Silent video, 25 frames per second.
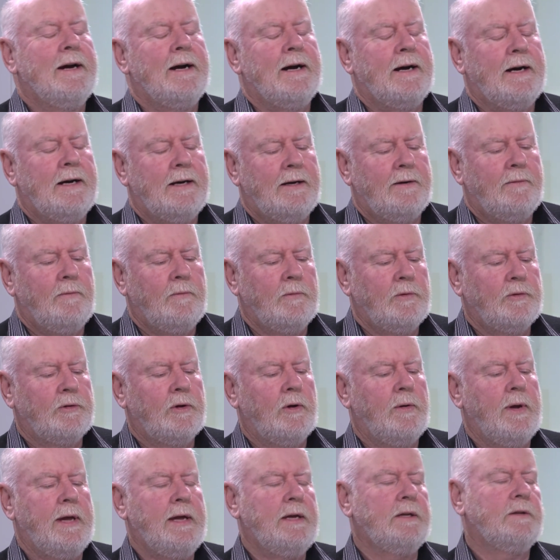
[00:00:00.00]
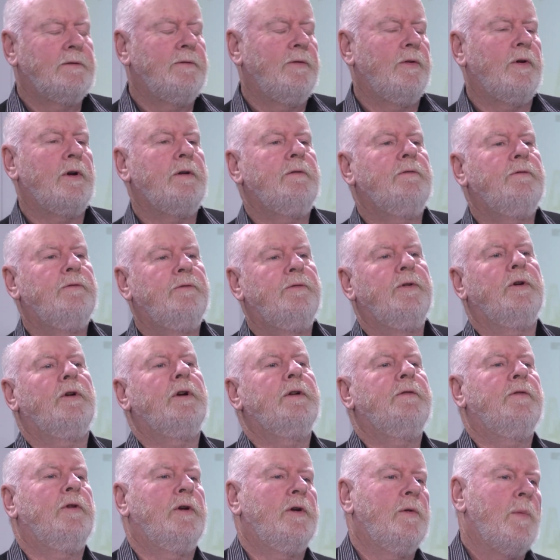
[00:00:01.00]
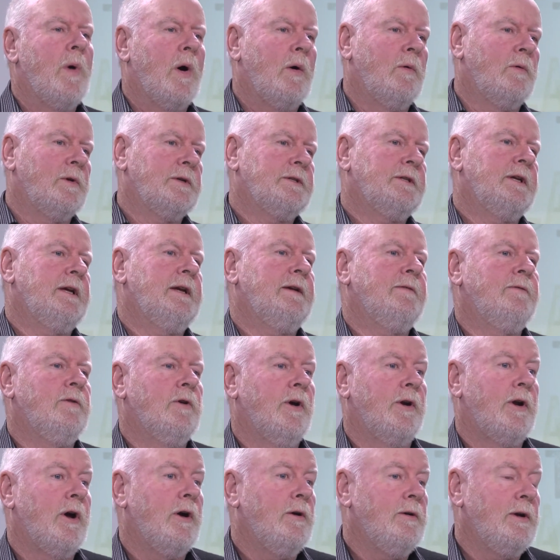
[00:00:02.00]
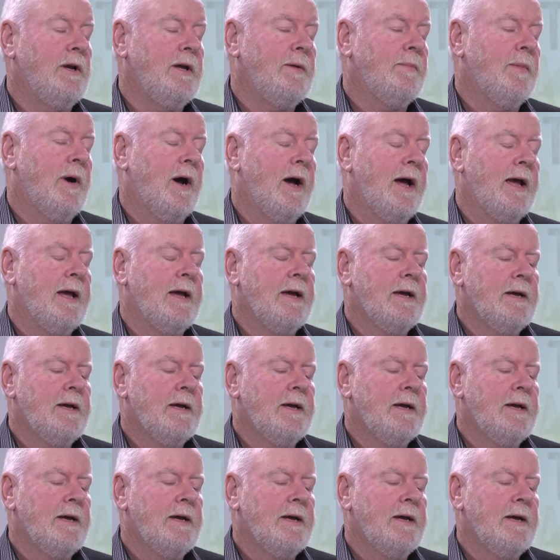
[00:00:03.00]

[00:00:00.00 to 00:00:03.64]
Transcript: So he is very, very, very well received, not only by